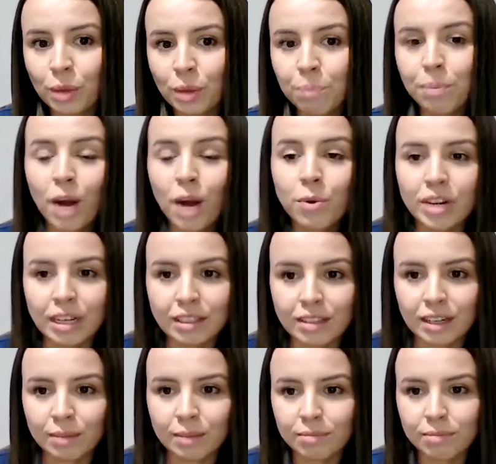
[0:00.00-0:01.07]
empowering
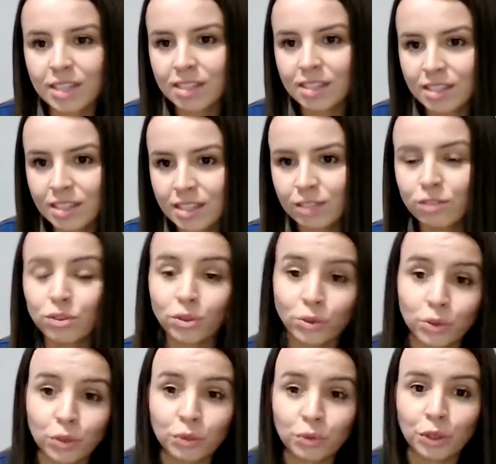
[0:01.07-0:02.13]
them, as I said, through
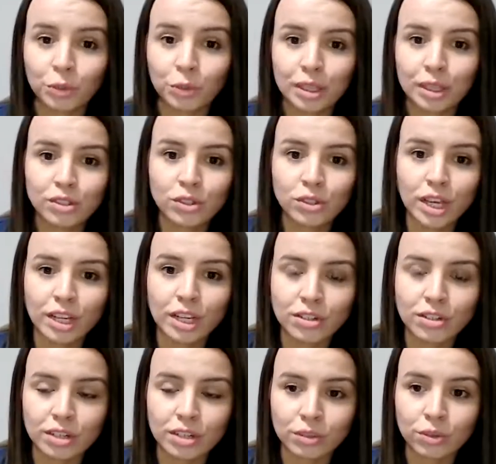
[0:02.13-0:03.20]
non-formal
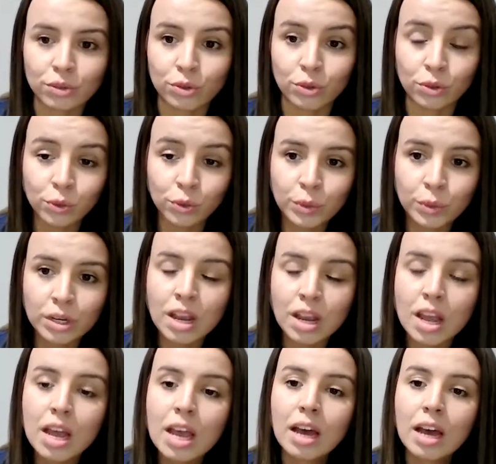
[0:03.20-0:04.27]
education and through youth work
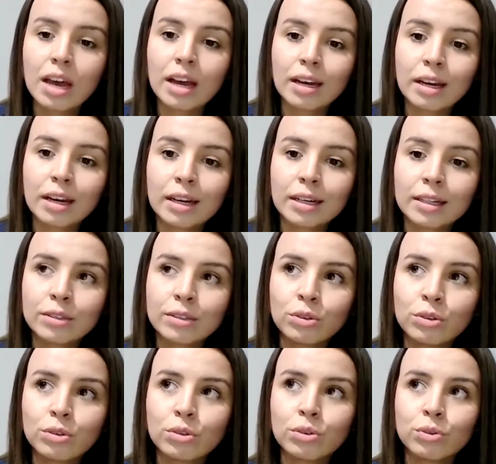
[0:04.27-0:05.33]

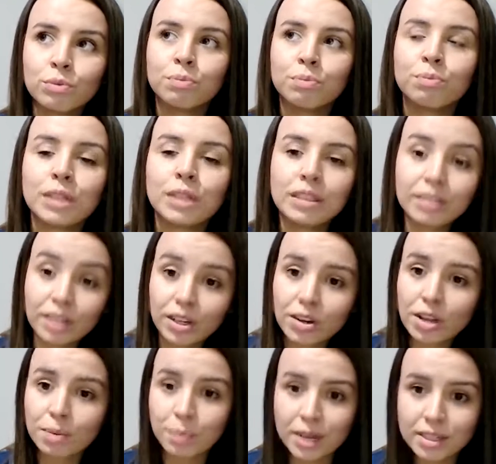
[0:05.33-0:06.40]
to build their
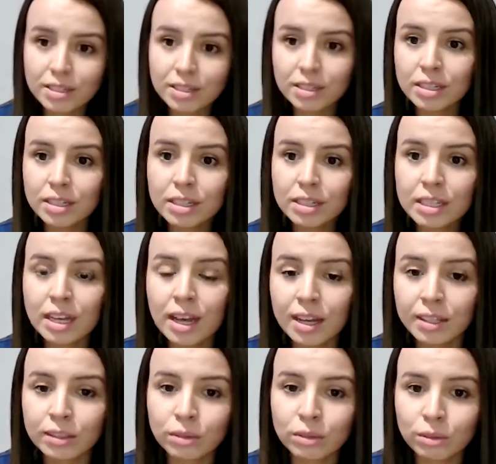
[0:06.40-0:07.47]
capacities
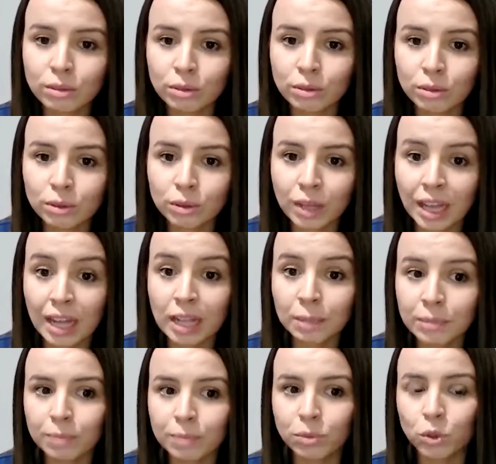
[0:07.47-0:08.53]
and to
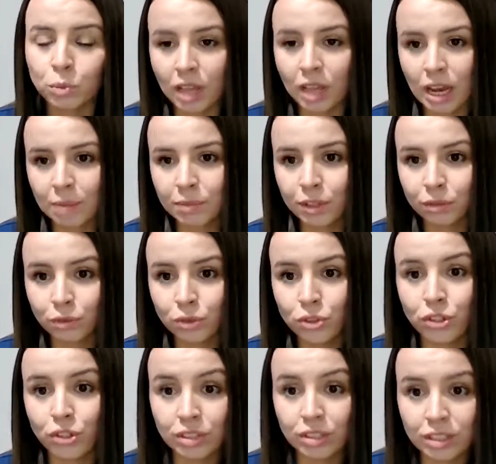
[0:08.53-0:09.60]
help them to become the
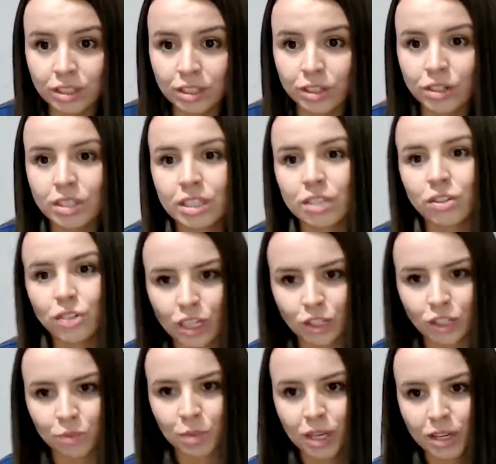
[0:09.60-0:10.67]
future leaders and
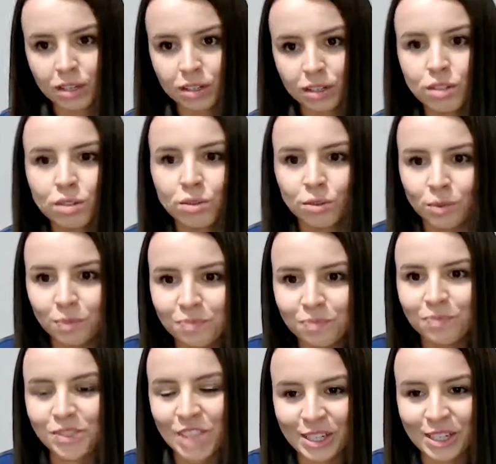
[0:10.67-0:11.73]
change makers to
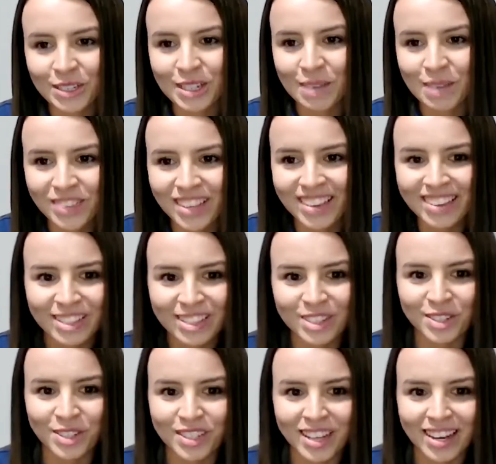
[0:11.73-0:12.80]
change something in the
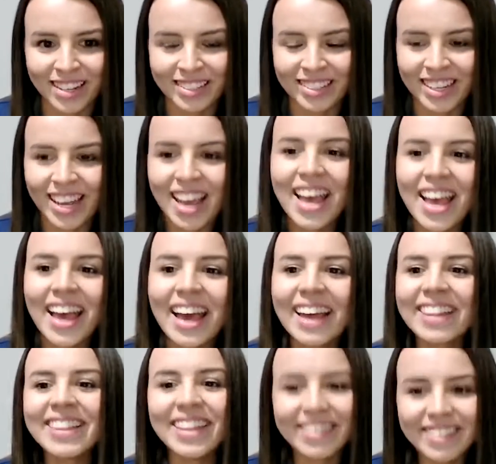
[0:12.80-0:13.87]
society.
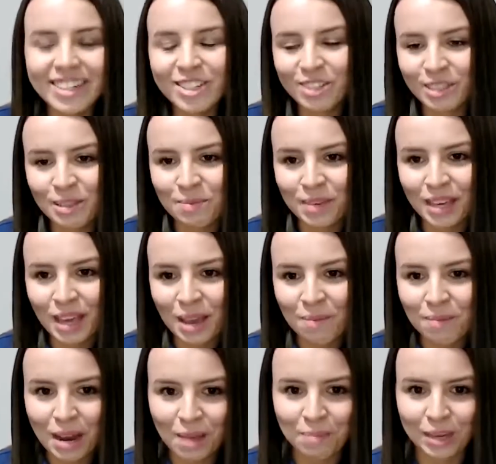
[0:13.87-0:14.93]
And that actually became
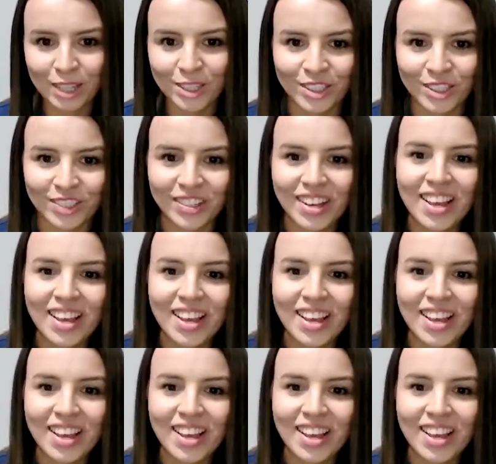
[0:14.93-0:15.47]
my passion.